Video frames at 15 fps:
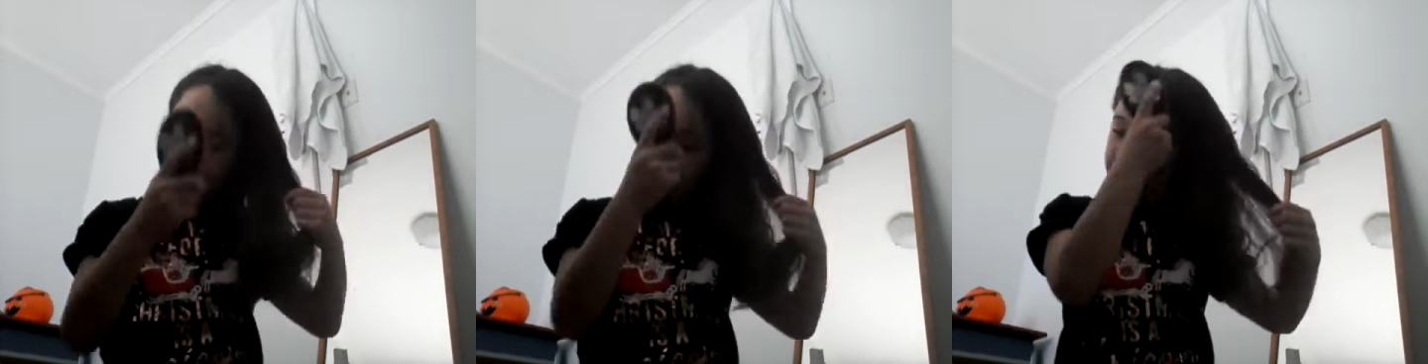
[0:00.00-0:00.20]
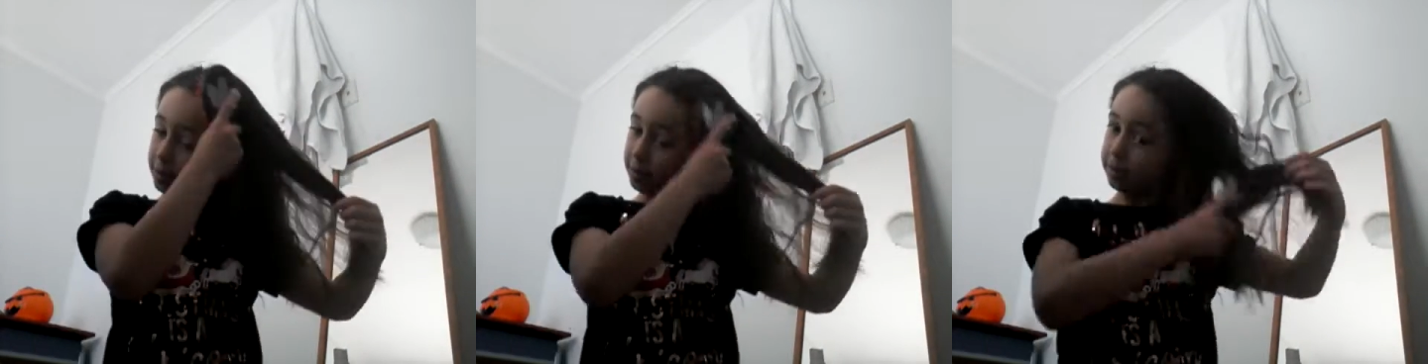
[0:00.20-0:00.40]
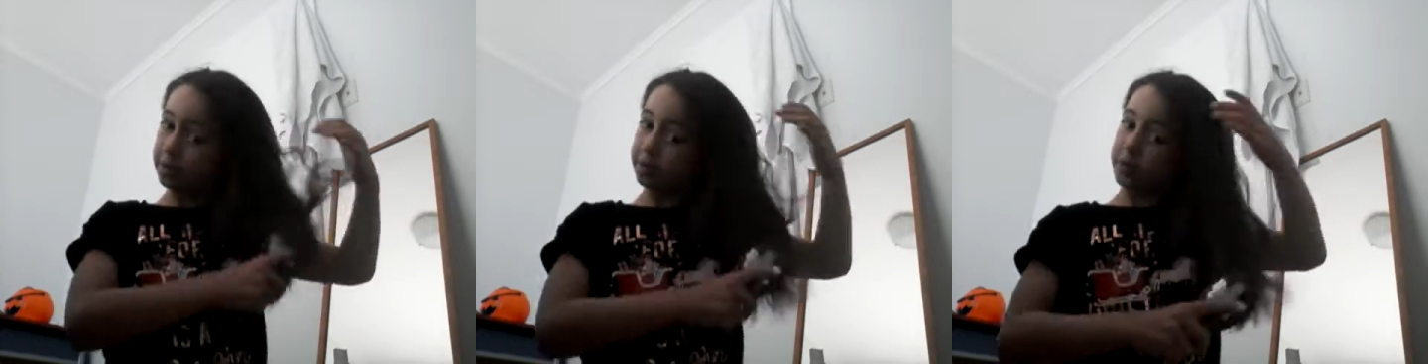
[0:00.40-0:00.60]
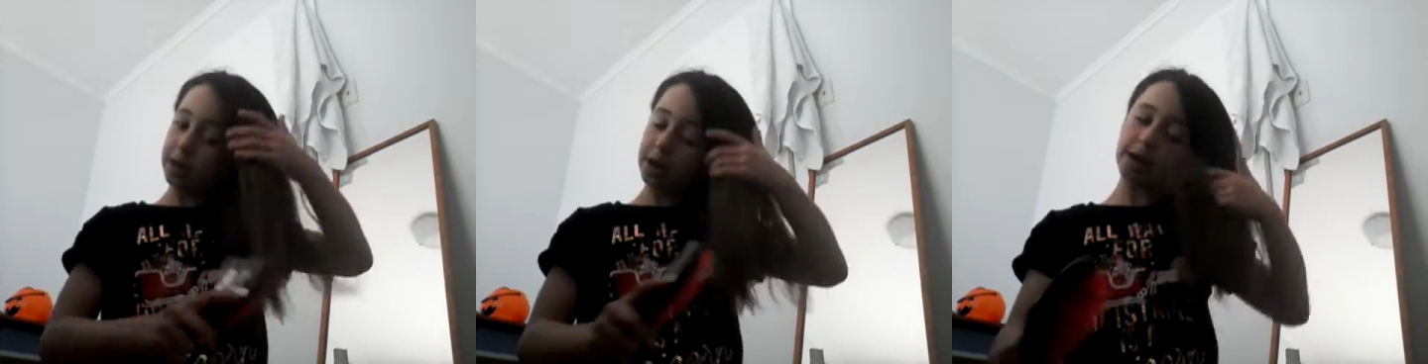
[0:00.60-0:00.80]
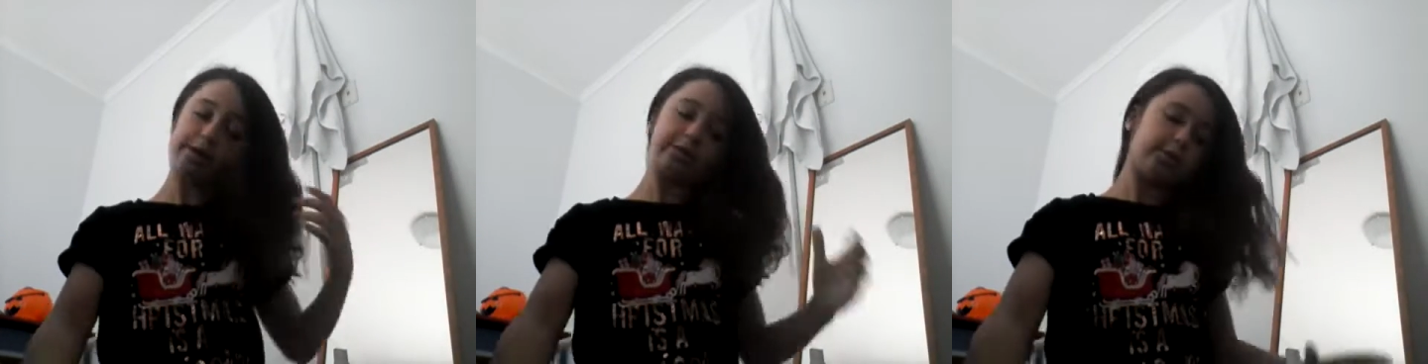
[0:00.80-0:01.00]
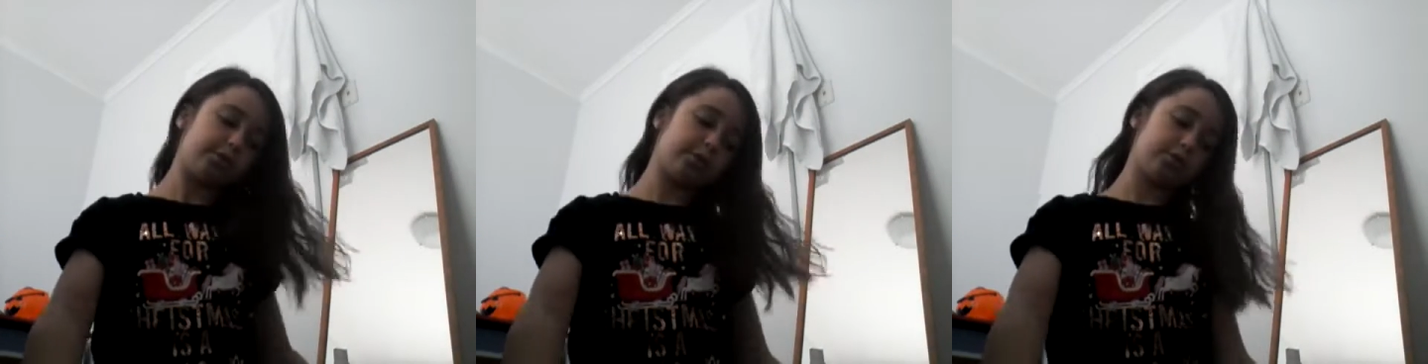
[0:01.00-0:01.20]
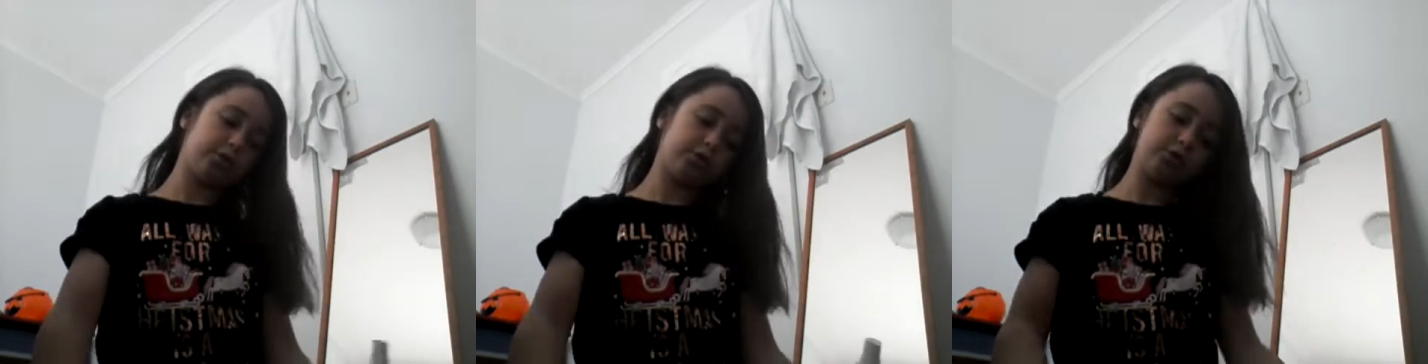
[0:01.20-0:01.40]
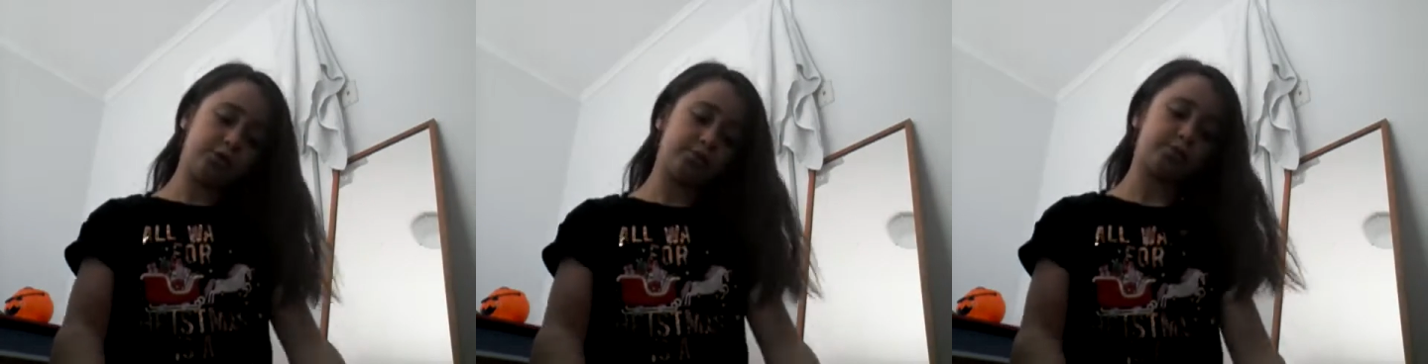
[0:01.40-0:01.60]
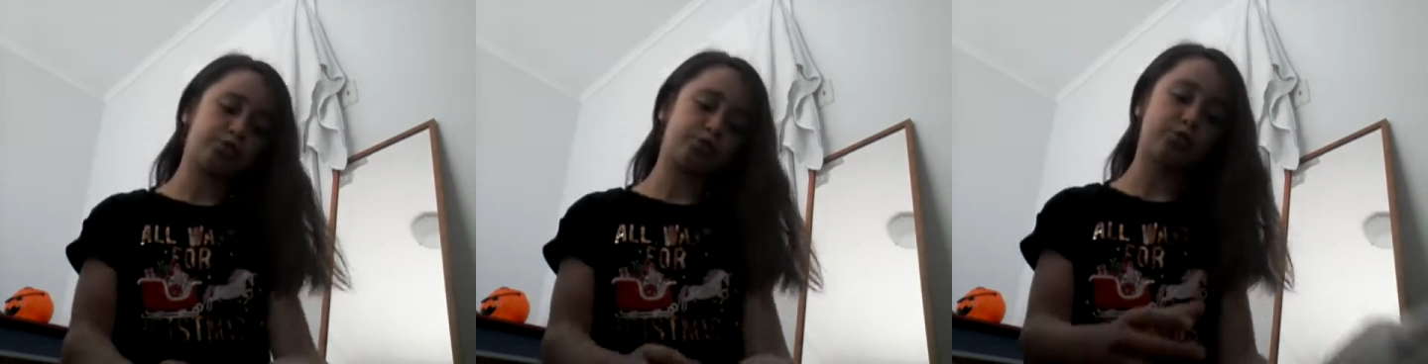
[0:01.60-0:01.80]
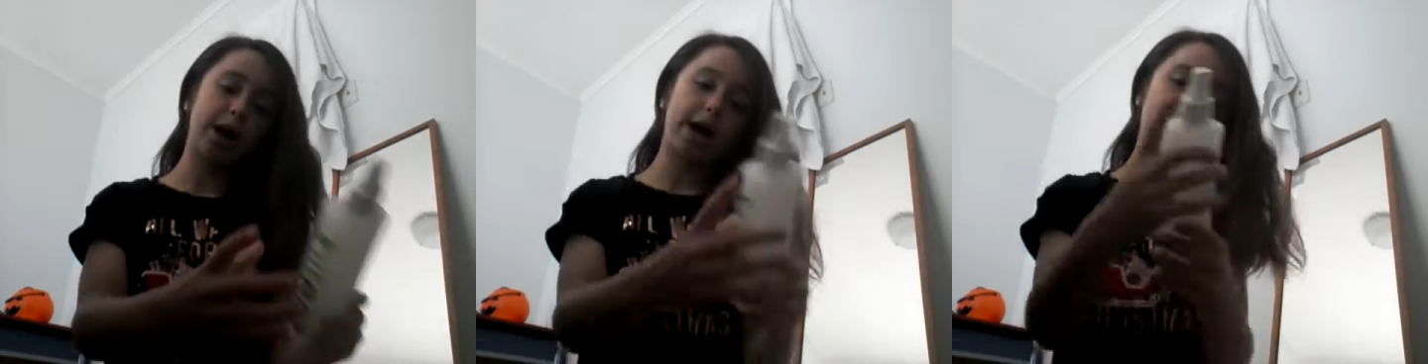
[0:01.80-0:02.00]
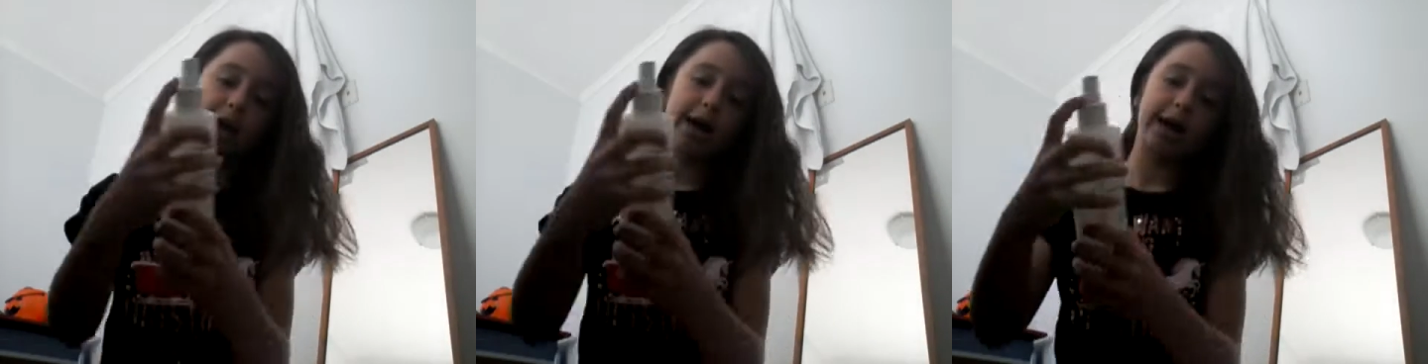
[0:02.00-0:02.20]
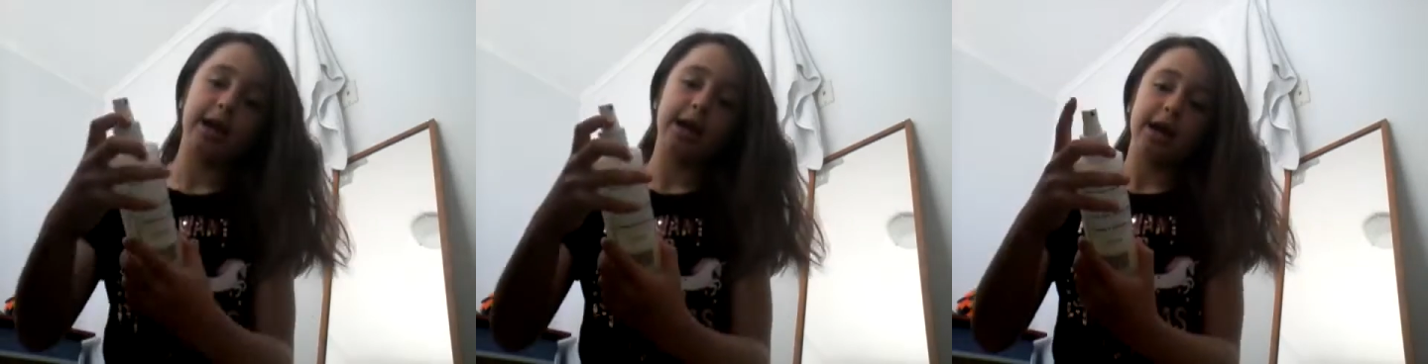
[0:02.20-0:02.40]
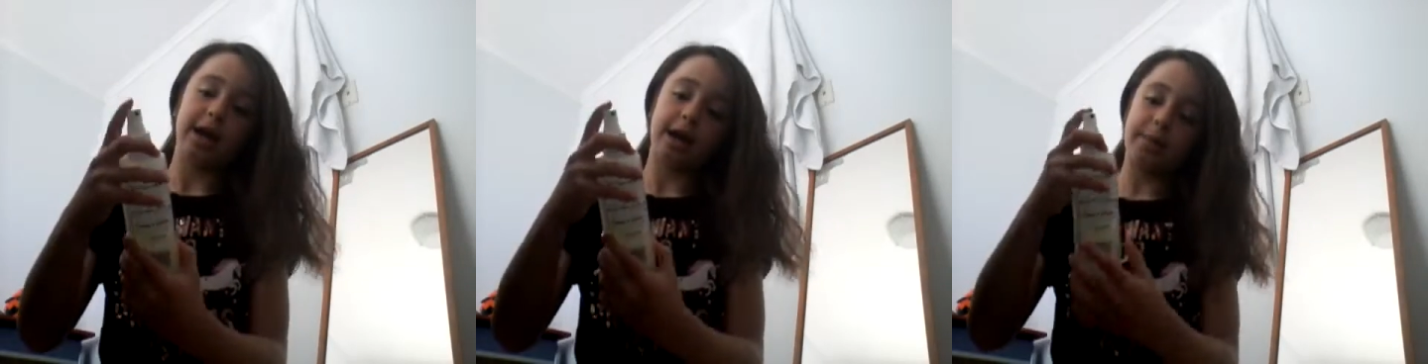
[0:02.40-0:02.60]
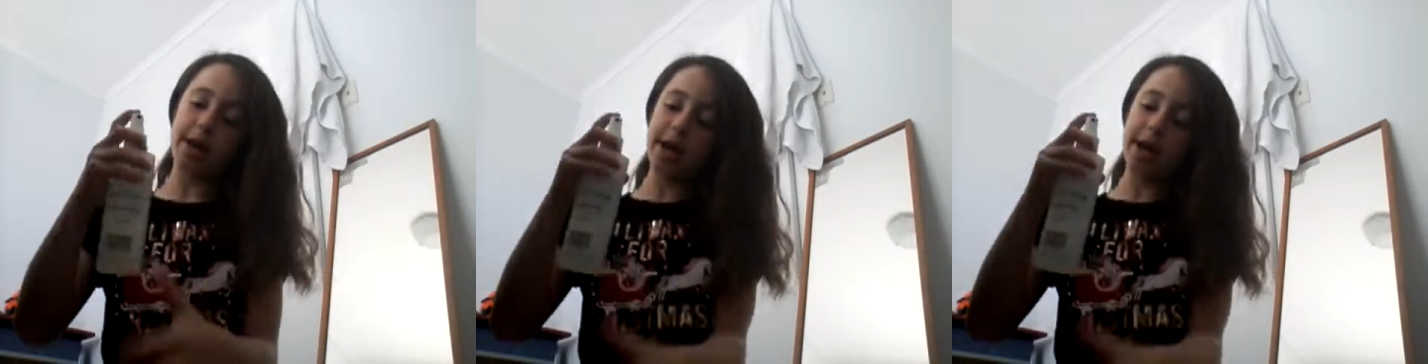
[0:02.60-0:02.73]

Then I will get